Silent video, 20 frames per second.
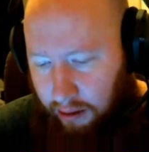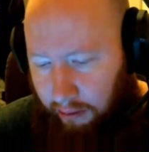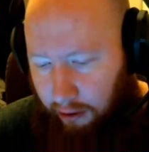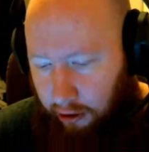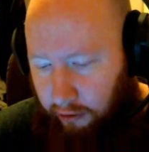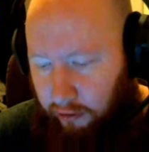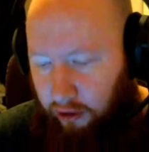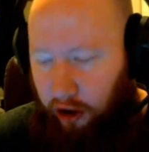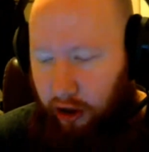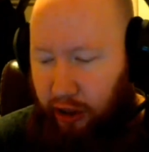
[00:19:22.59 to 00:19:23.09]

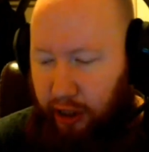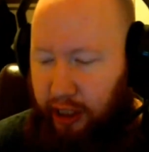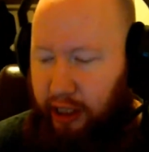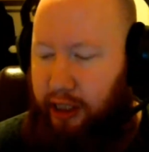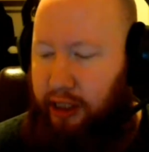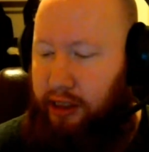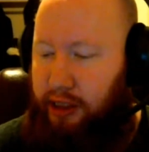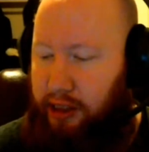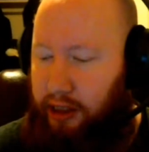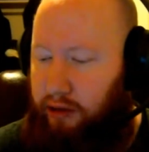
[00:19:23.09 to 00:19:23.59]
Overall, it
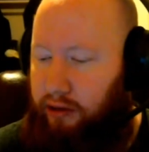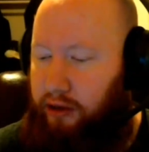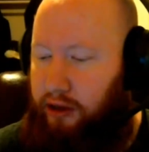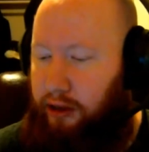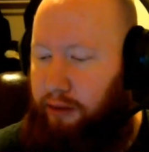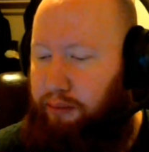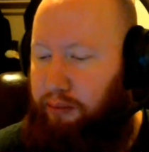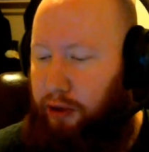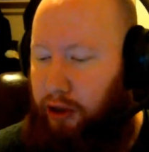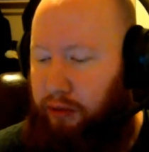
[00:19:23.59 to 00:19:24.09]
is
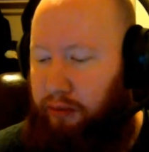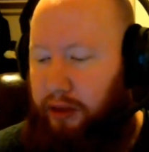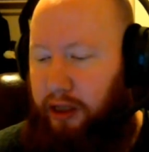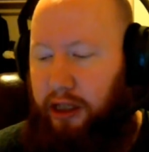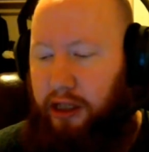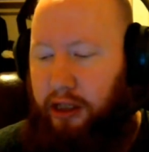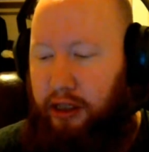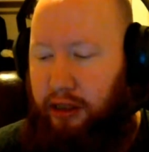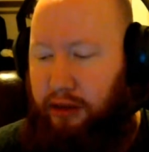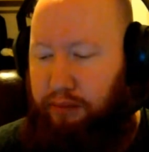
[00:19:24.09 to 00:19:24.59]
seriously booming.
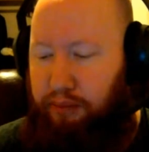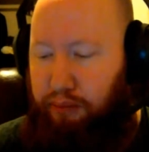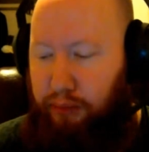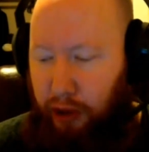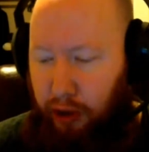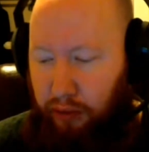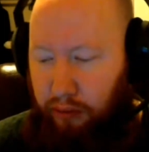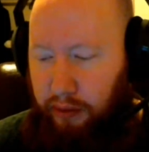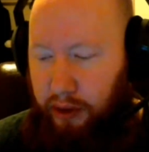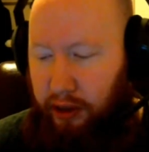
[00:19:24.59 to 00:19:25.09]
It is
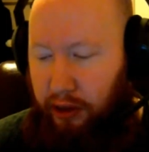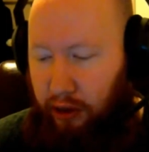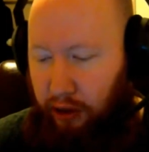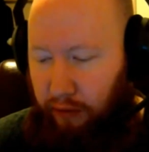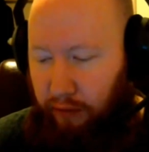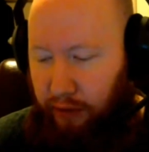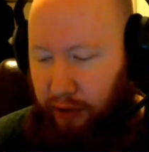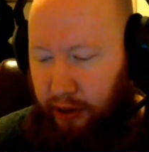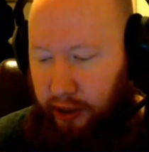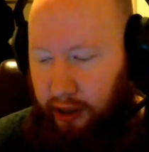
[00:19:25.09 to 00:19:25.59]
booming
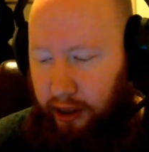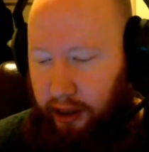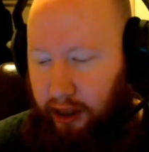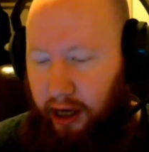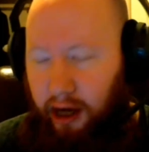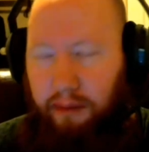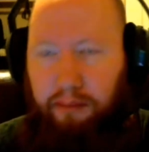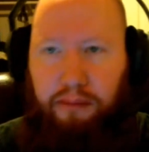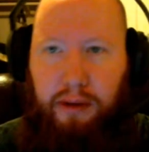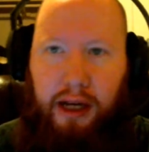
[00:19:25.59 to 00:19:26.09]
over there.
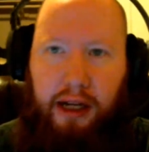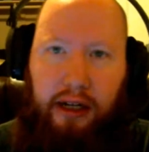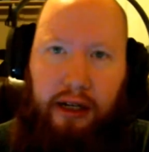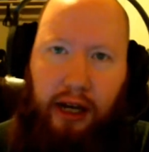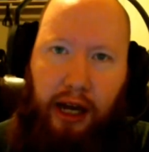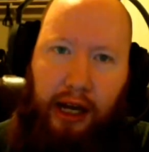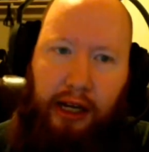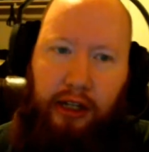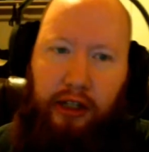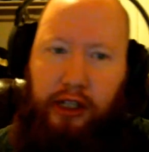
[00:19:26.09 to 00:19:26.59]
I bet
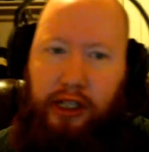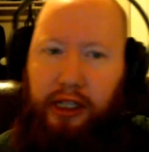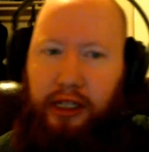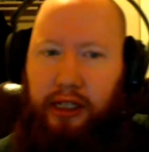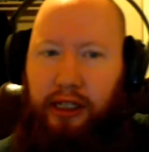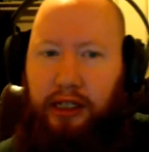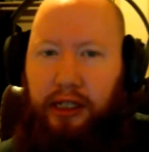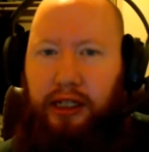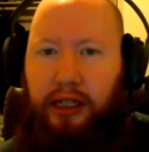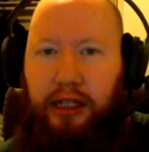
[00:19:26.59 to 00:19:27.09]
I can get
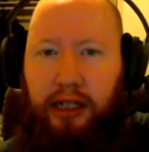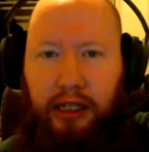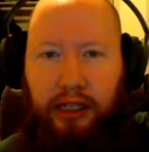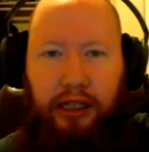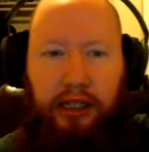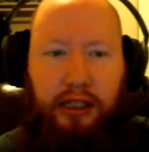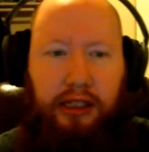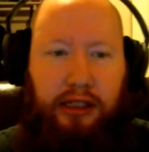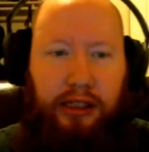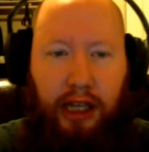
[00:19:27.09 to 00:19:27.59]
into any of
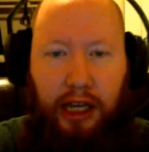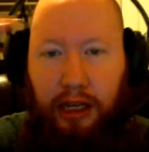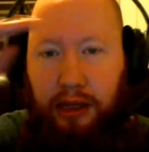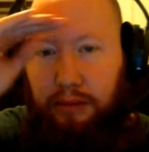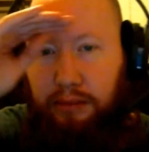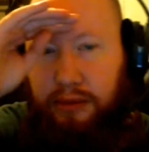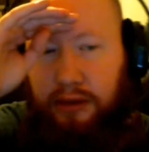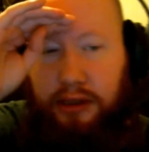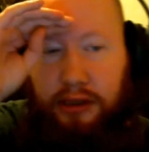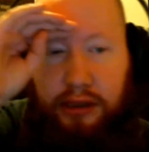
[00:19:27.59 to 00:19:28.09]
these
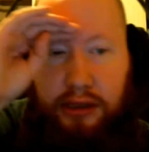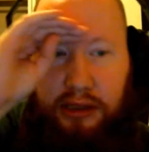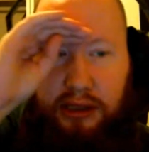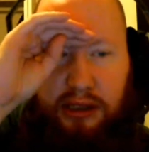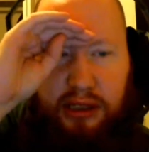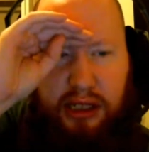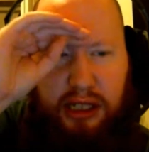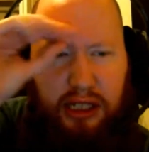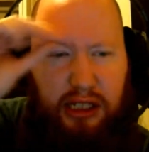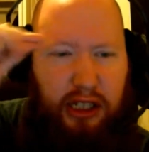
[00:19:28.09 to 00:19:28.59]
games
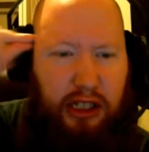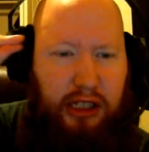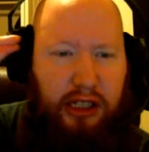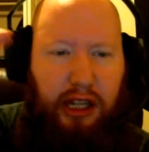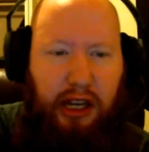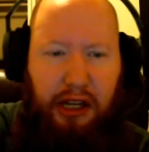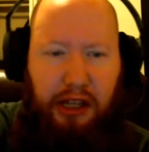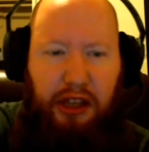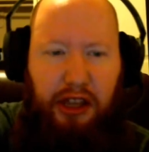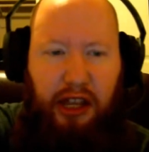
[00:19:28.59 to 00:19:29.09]
just
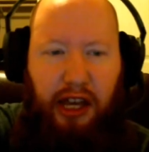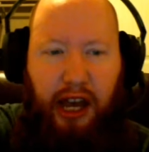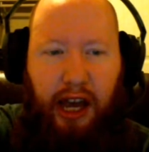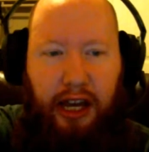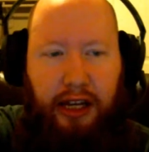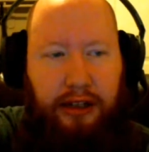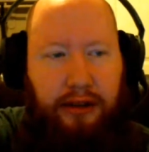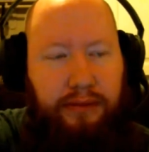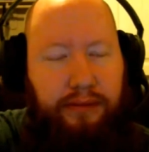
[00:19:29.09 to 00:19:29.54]
like that.